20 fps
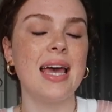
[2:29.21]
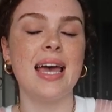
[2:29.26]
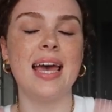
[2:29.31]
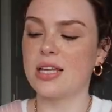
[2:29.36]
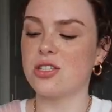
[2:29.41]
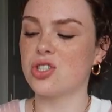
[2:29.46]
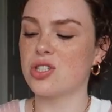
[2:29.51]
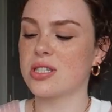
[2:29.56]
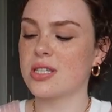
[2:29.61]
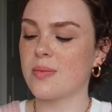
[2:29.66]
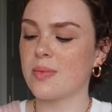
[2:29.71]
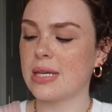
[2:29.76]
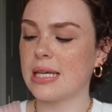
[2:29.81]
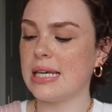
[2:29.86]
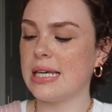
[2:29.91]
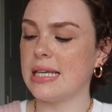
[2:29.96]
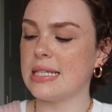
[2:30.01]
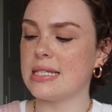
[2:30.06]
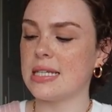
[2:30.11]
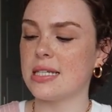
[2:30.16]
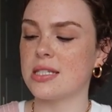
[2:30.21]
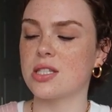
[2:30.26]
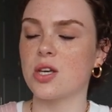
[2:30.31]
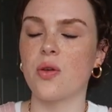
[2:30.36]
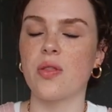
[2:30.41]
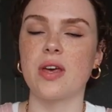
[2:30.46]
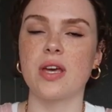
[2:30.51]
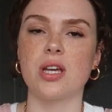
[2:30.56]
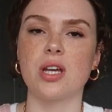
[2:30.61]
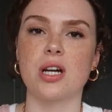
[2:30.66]
It's just something easy
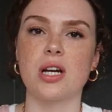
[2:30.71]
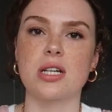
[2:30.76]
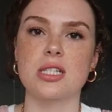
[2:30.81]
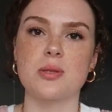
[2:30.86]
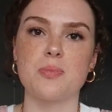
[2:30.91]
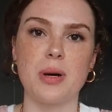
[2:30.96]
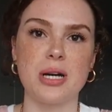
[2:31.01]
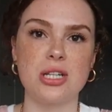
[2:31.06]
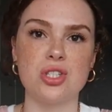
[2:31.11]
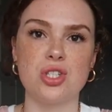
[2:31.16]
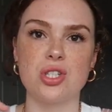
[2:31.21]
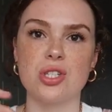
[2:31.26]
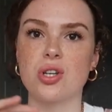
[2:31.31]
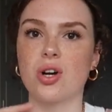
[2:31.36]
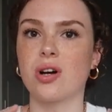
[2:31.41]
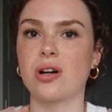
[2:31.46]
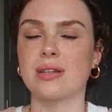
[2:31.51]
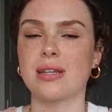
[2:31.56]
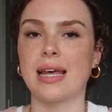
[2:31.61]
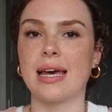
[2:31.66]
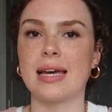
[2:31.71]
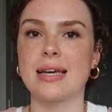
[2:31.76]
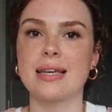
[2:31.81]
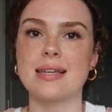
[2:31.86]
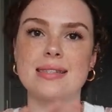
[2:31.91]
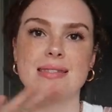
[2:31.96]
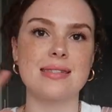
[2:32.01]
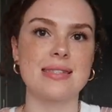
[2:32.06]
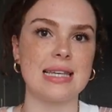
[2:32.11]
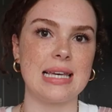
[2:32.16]
so that your sponges aren't like
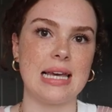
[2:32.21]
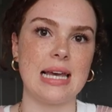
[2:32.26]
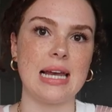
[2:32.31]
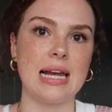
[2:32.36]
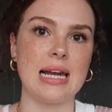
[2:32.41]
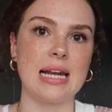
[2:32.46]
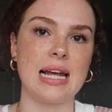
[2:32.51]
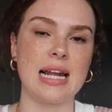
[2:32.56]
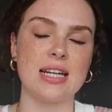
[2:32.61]
seen.